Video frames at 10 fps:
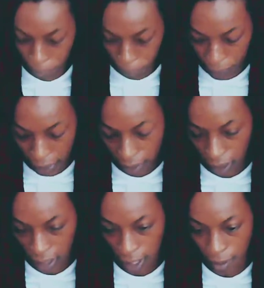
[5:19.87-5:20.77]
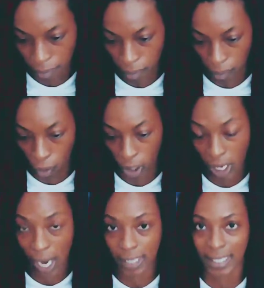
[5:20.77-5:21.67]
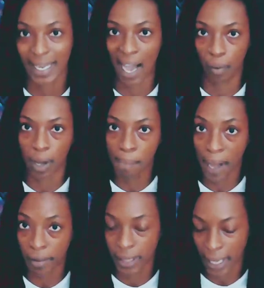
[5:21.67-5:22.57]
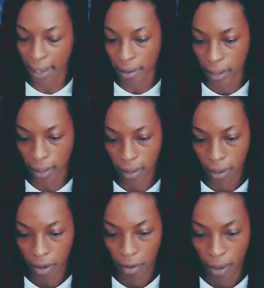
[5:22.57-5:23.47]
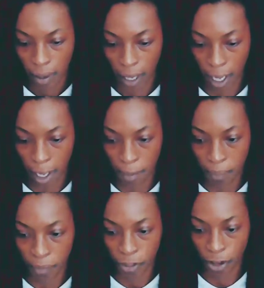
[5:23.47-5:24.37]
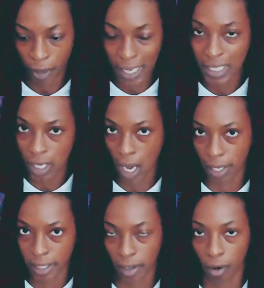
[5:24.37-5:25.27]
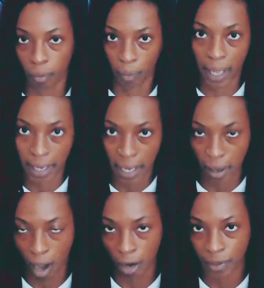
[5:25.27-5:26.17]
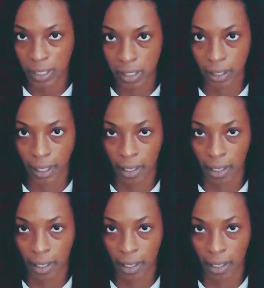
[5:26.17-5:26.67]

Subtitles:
put more content out about that. There is content already, obviously,